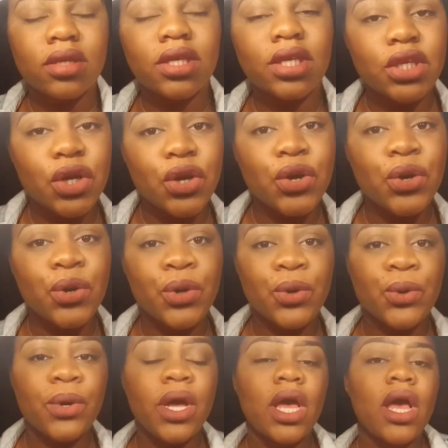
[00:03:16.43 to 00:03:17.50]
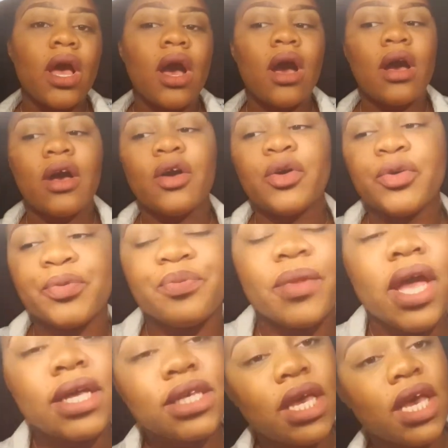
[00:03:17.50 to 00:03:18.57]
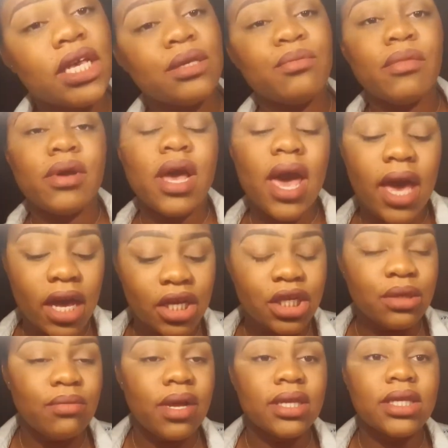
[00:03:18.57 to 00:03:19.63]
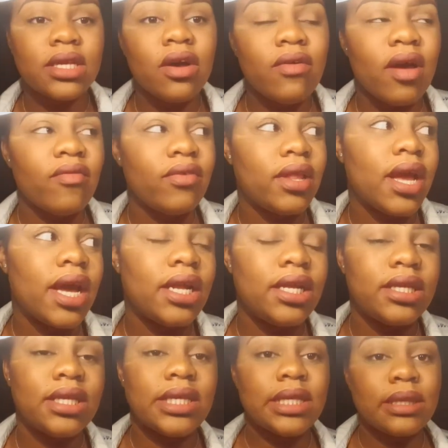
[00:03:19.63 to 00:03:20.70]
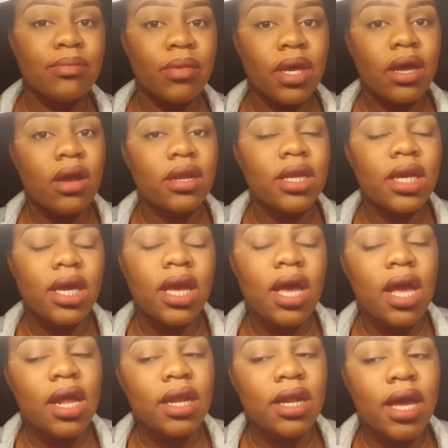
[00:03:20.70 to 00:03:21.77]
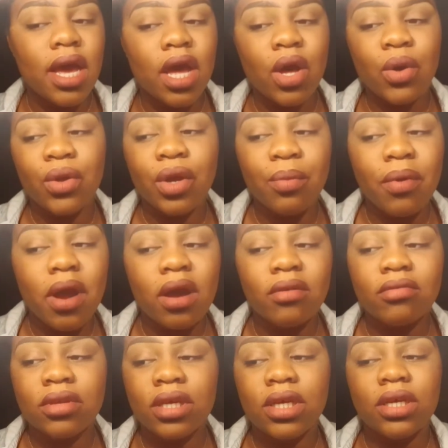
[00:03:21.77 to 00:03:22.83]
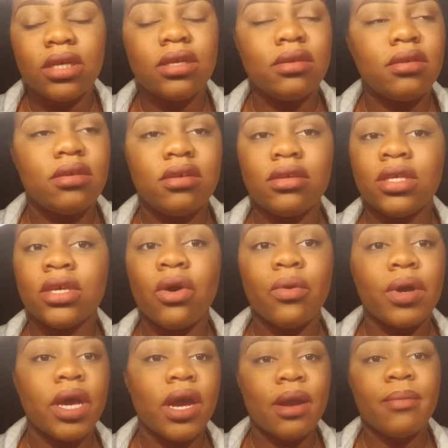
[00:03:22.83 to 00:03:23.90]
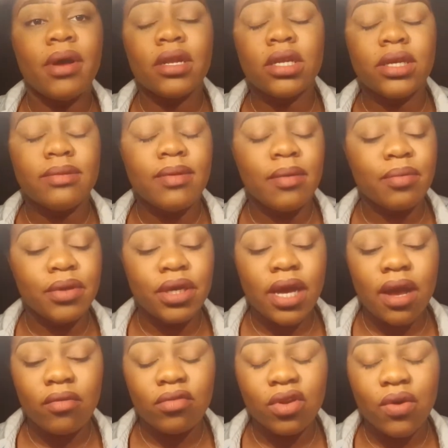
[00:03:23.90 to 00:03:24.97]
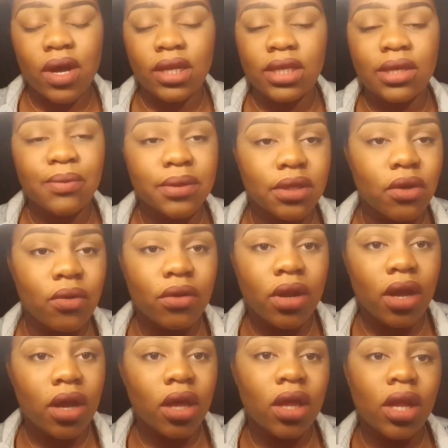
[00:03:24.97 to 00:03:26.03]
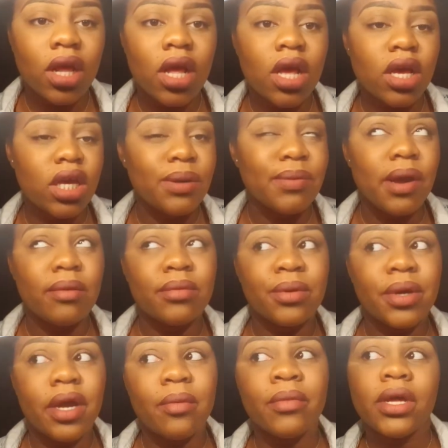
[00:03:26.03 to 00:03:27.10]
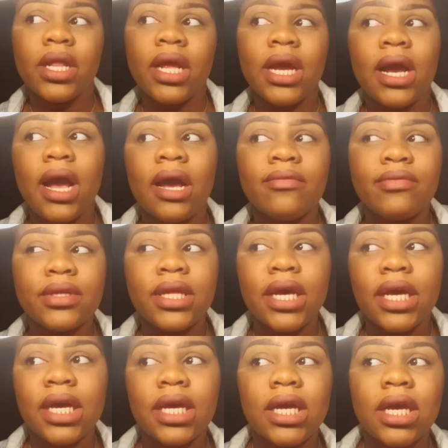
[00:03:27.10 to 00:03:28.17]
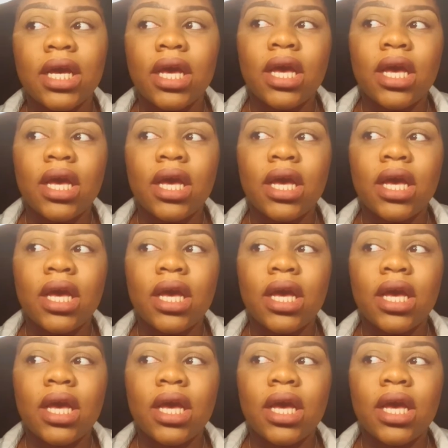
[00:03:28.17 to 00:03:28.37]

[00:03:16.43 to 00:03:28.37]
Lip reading: So, as a Haitian myself, I feel like I need to speak on it. Now, you probably don't care about this, but you have no idea what's going on. You probably don't care, but, like, I feel like